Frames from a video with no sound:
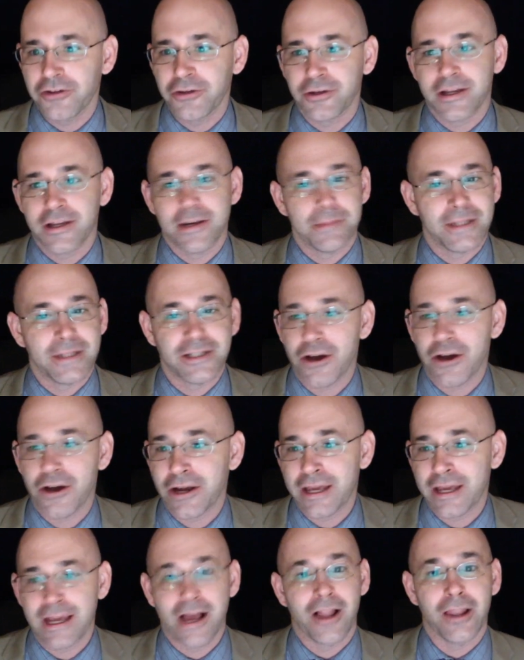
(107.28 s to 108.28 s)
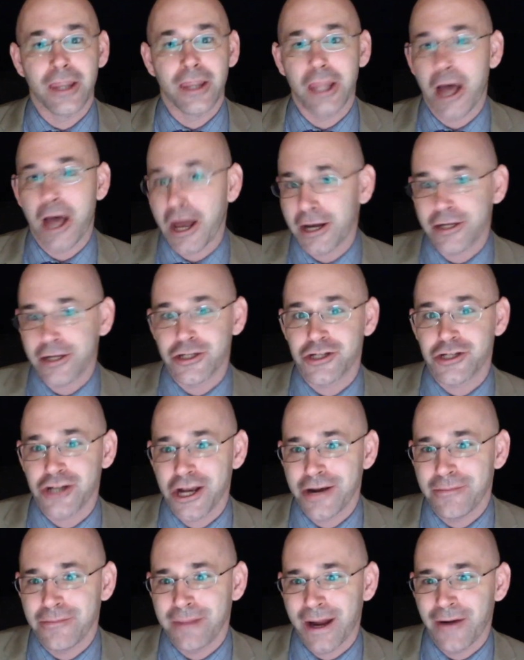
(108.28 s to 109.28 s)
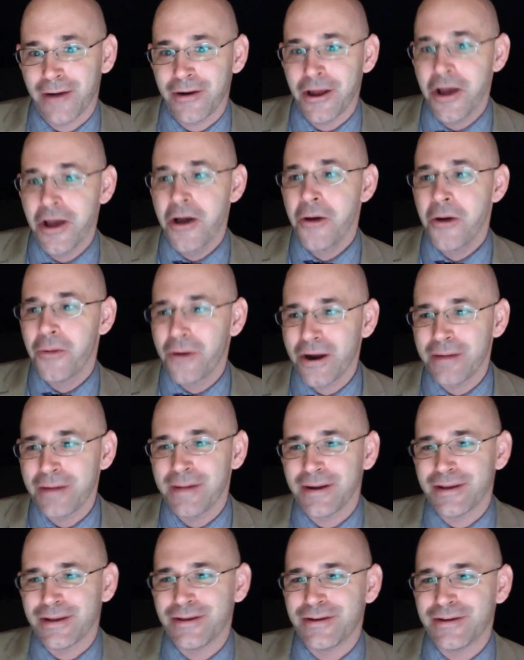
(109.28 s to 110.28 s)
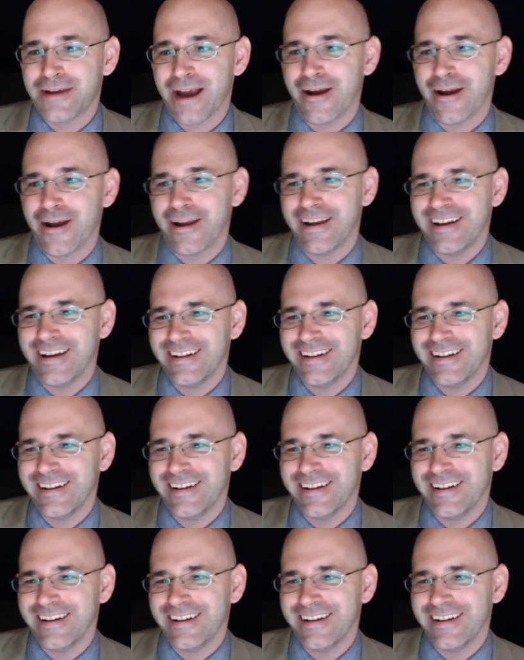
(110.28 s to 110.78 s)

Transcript: going to be talking a lot of shit about. What about you, Garret?